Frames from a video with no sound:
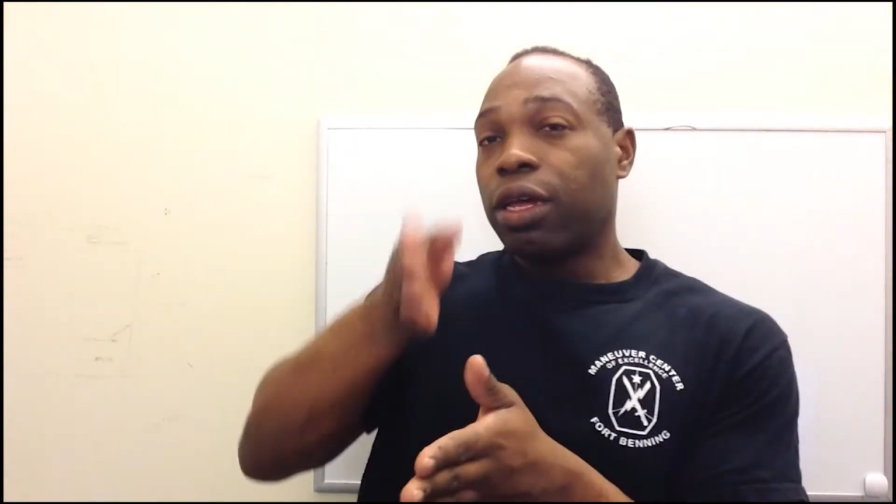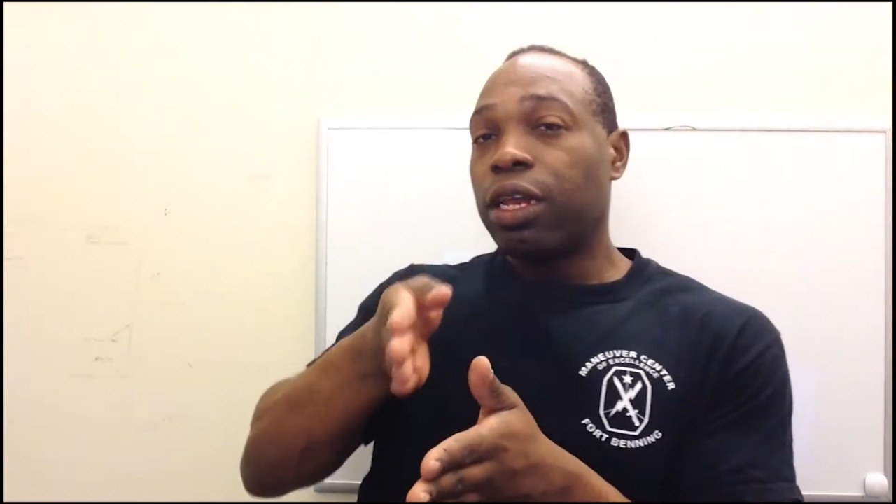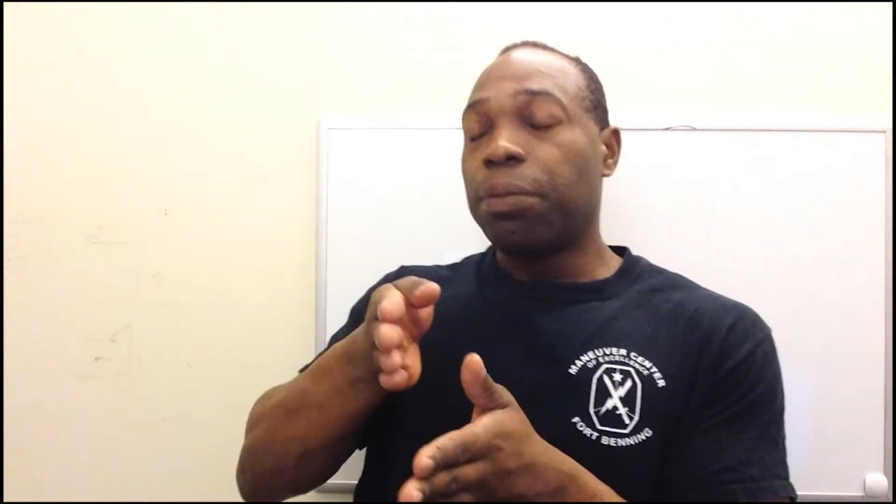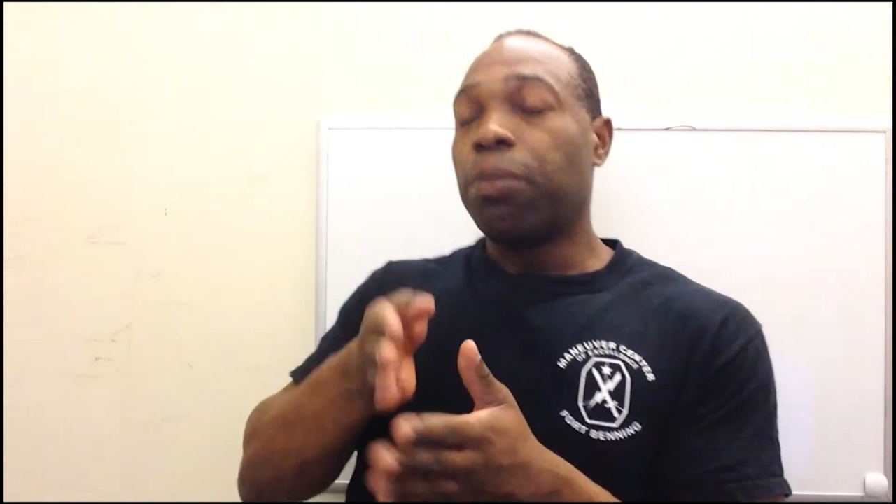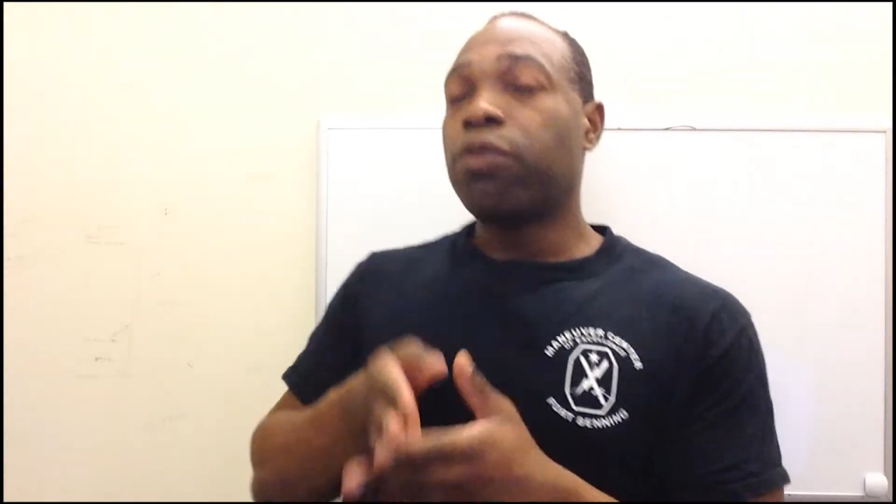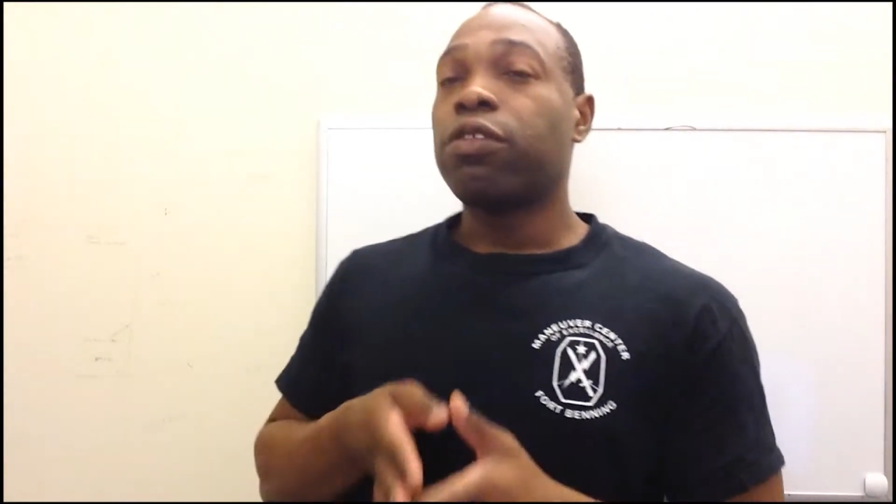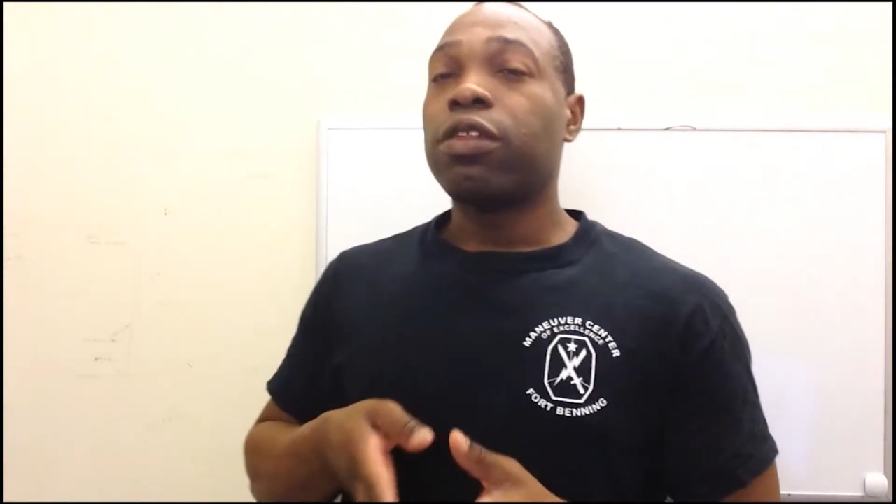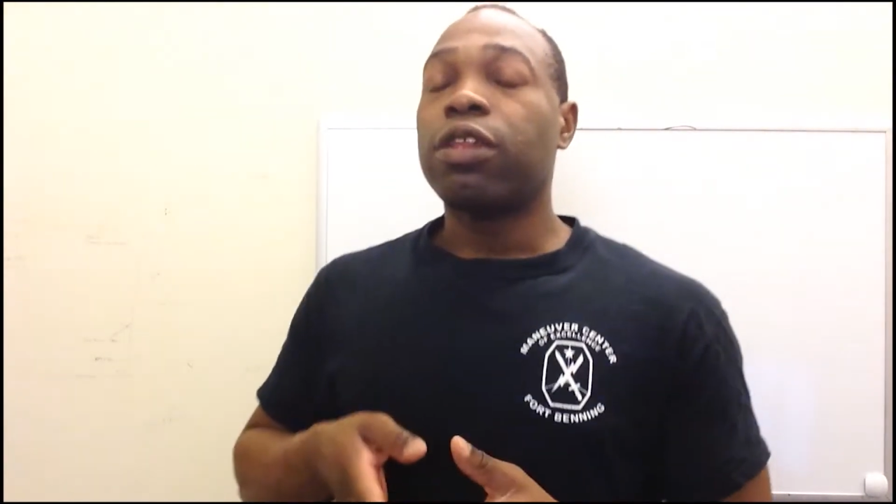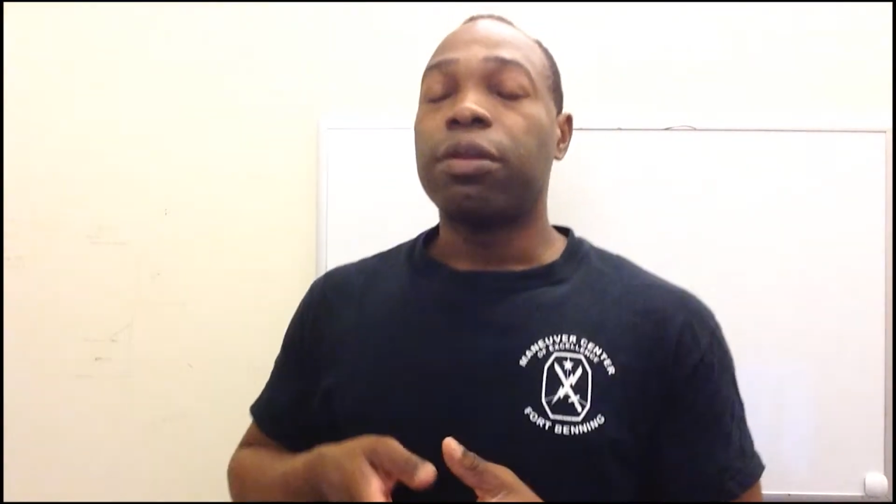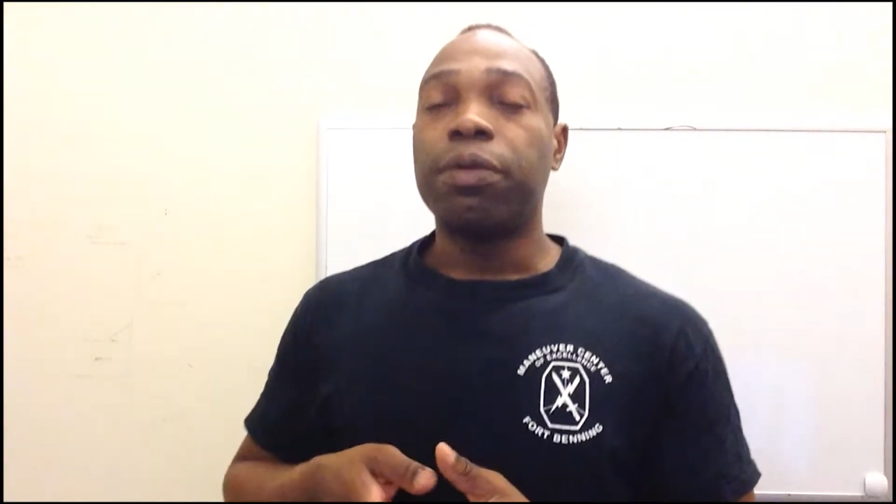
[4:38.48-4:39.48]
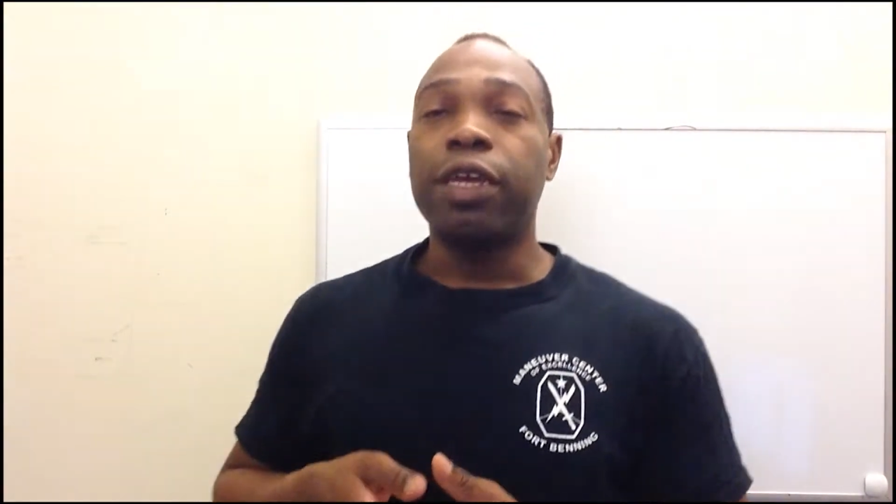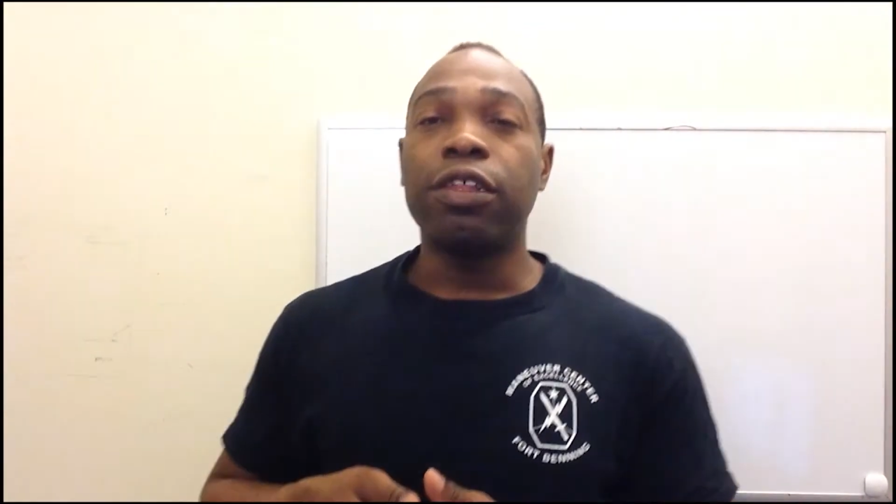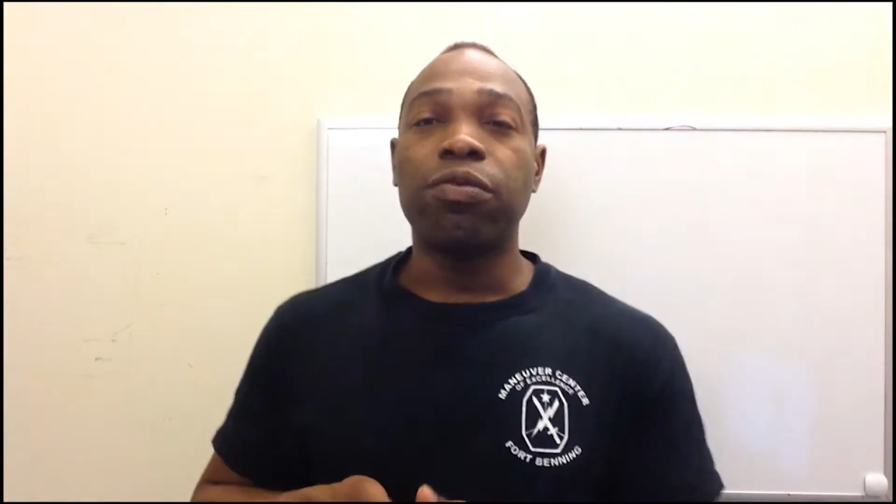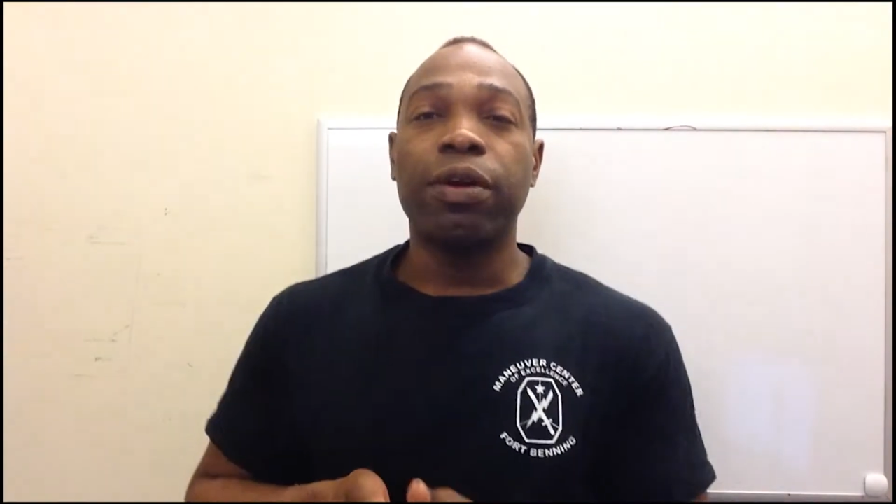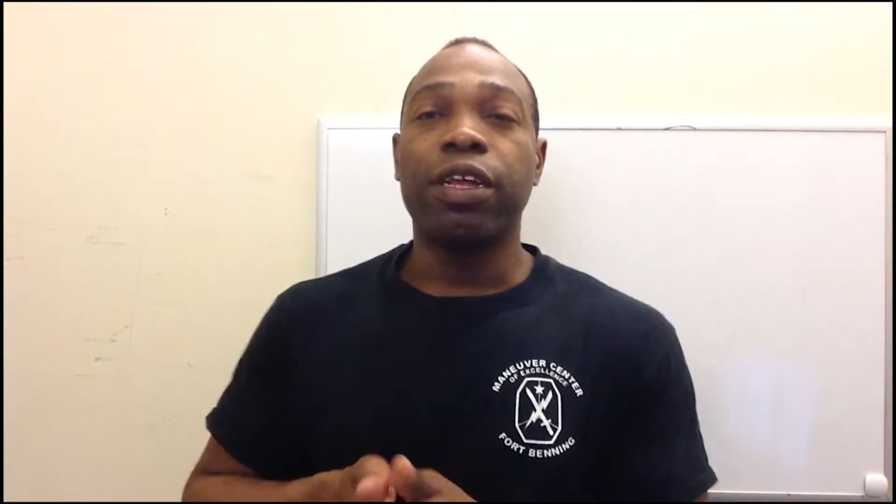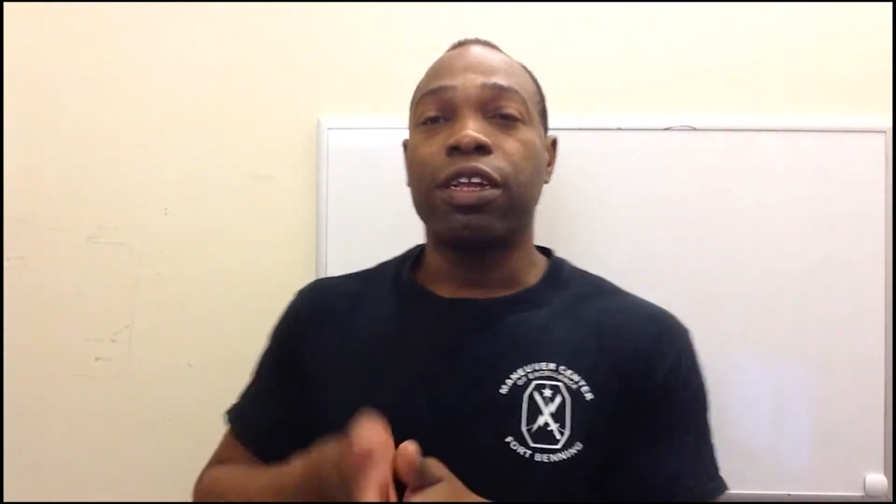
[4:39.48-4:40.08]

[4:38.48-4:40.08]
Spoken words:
the easiest way to